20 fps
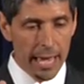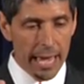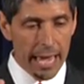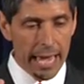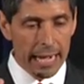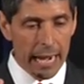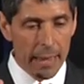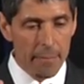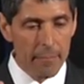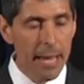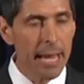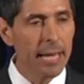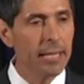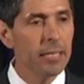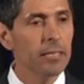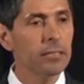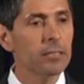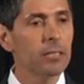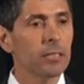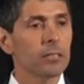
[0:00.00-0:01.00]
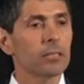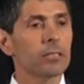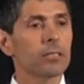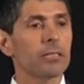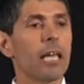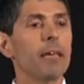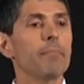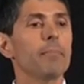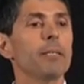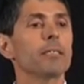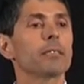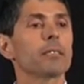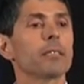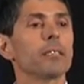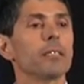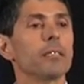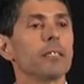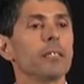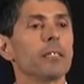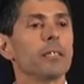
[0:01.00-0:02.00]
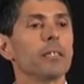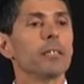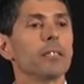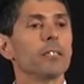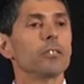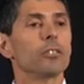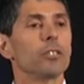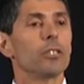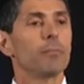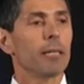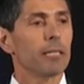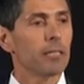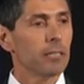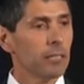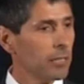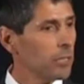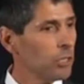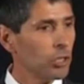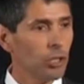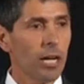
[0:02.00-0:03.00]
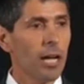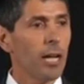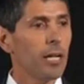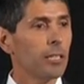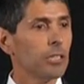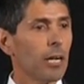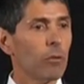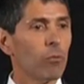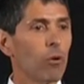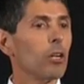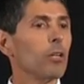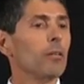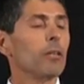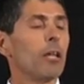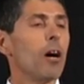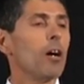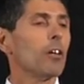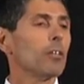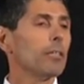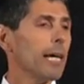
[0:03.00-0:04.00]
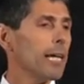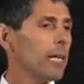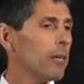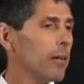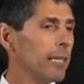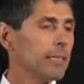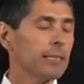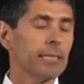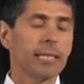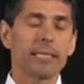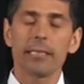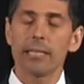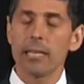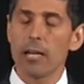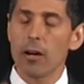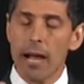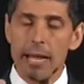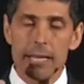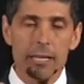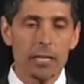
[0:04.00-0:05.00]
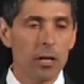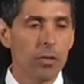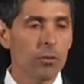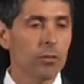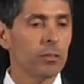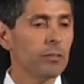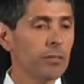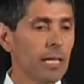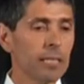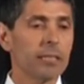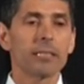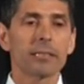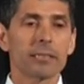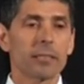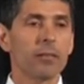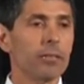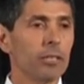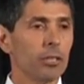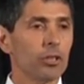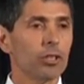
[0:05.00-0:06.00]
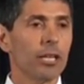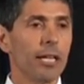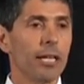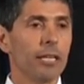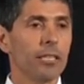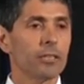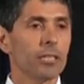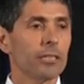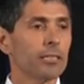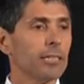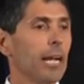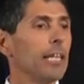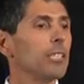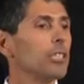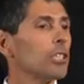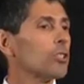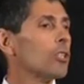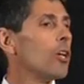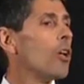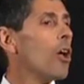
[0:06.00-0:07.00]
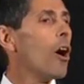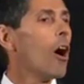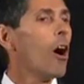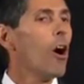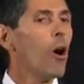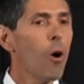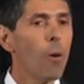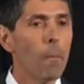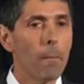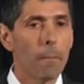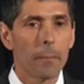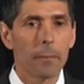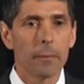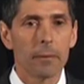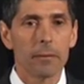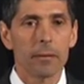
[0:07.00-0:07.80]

And I made this statement to the judge. I wrote a long letter. I said, I know nothing's going to change. I said, I just hope